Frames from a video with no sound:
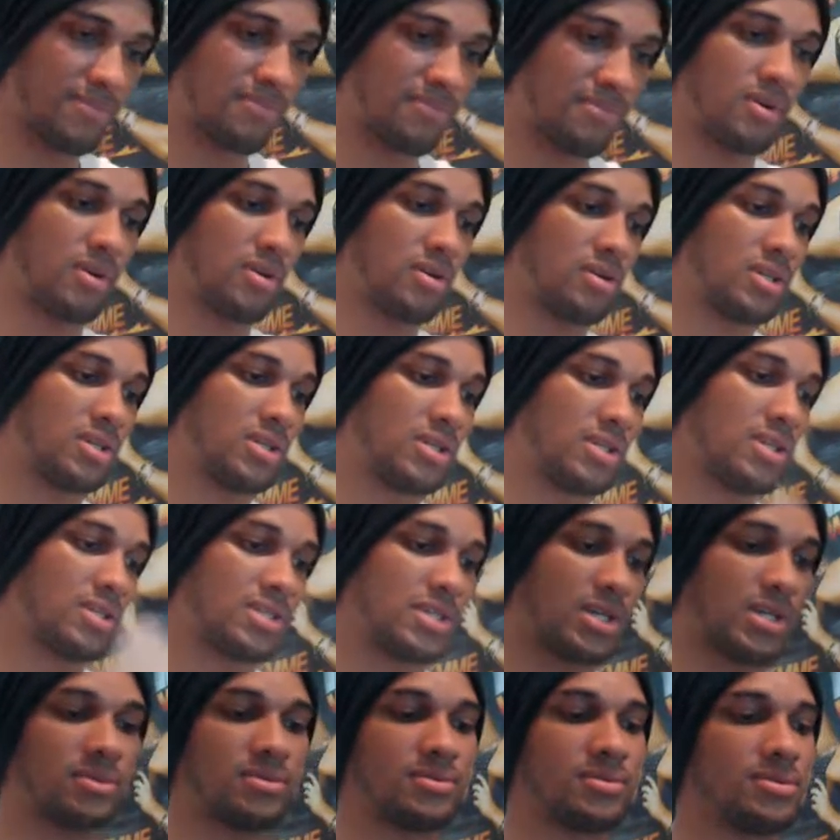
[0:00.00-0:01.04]
Marty
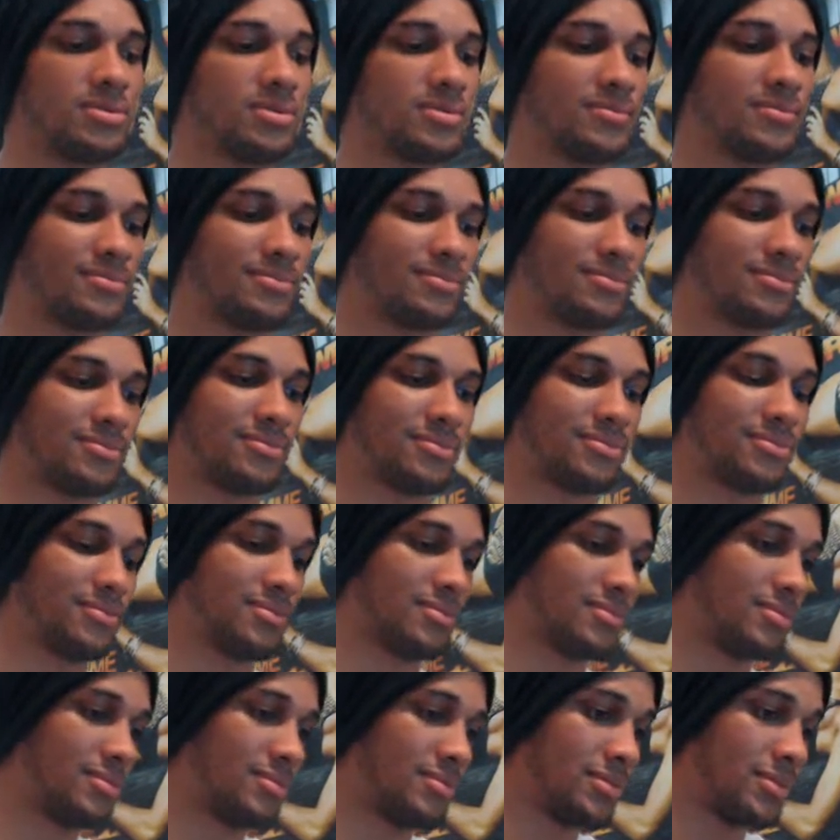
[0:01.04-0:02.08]
kicks out.
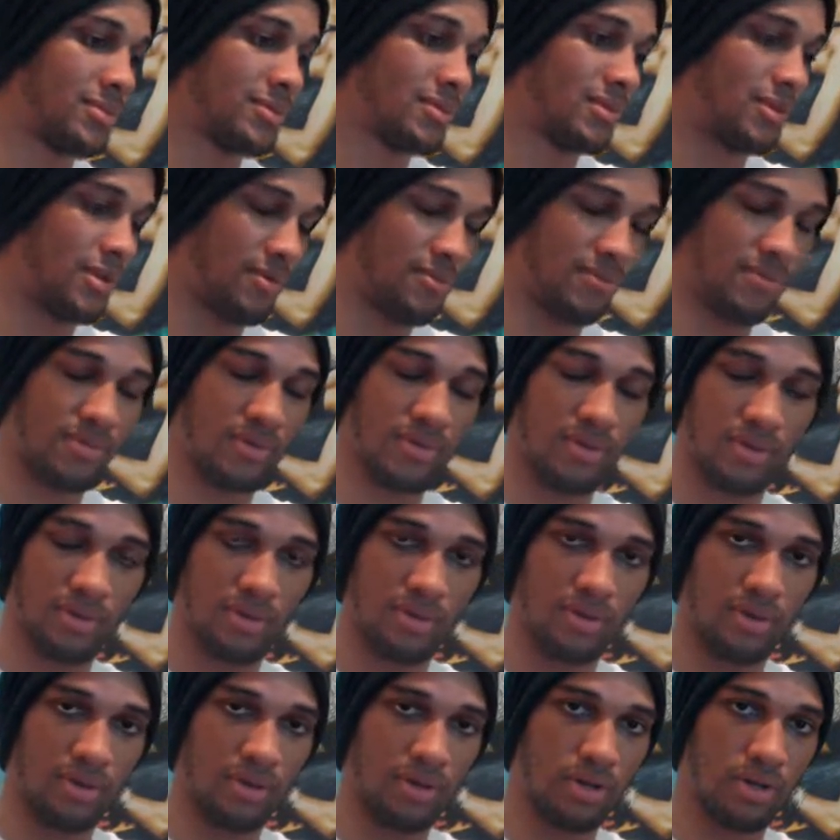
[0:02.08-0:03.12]
I'm
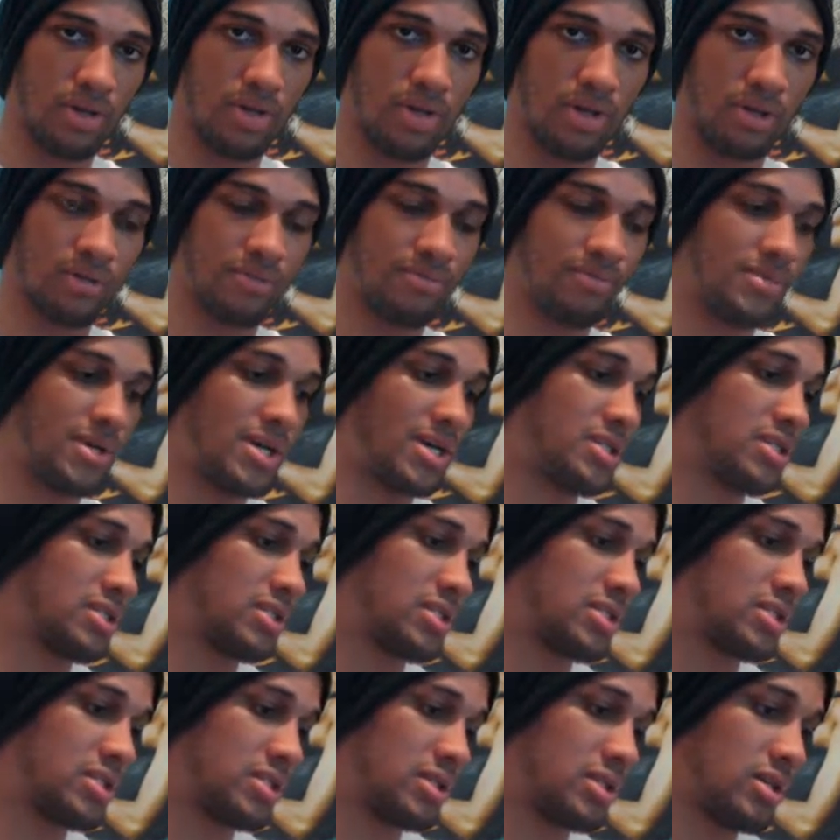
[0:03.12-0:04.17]
gonna call the
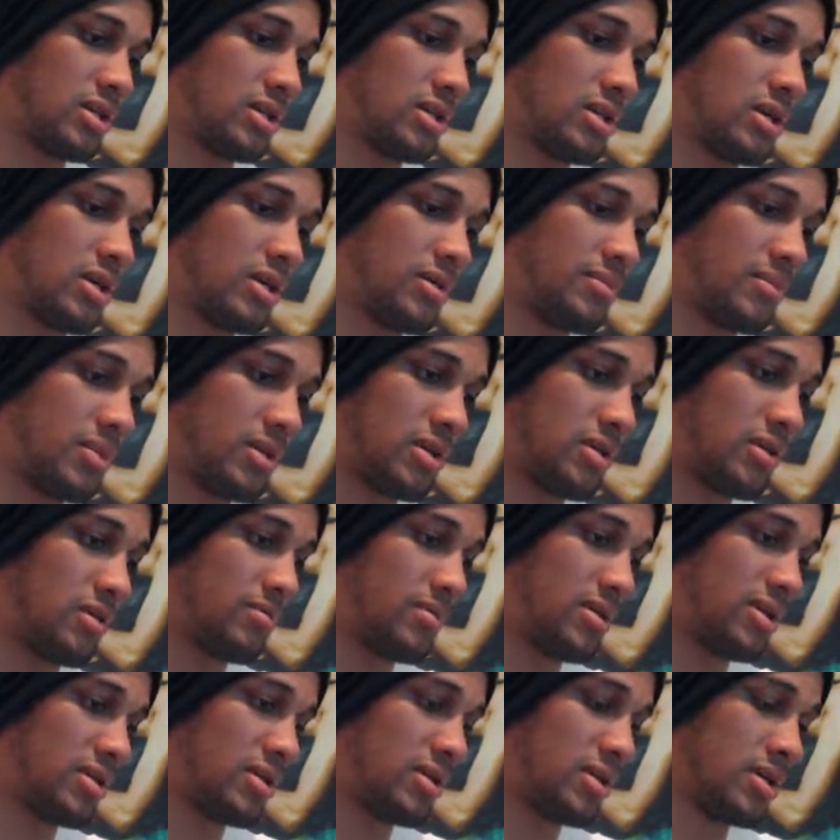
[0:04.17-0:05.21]
matches a little
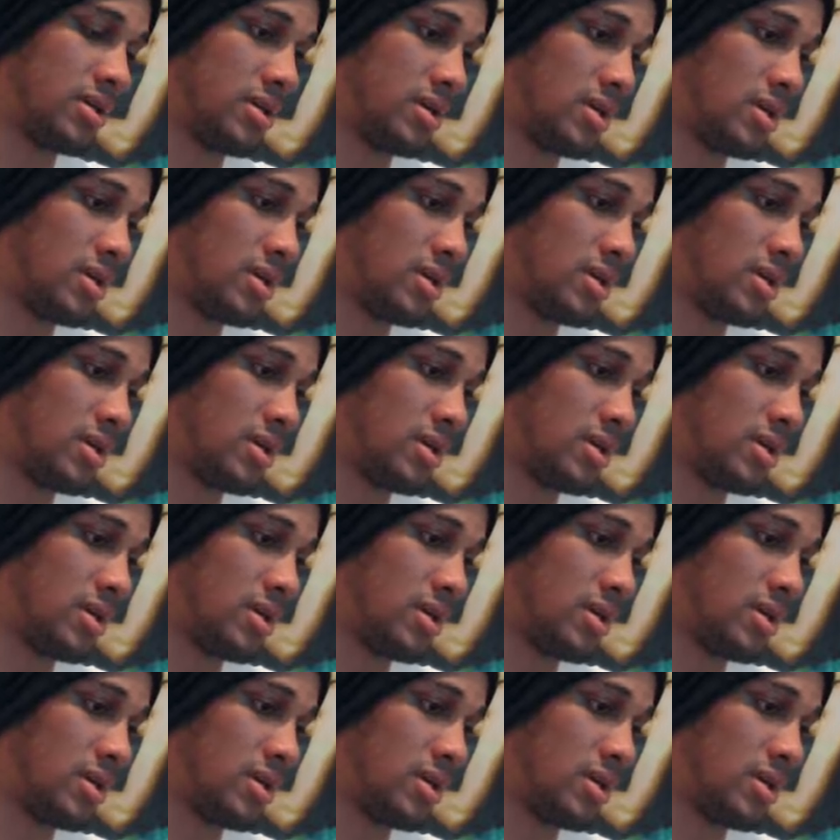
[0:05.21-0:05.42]
bit.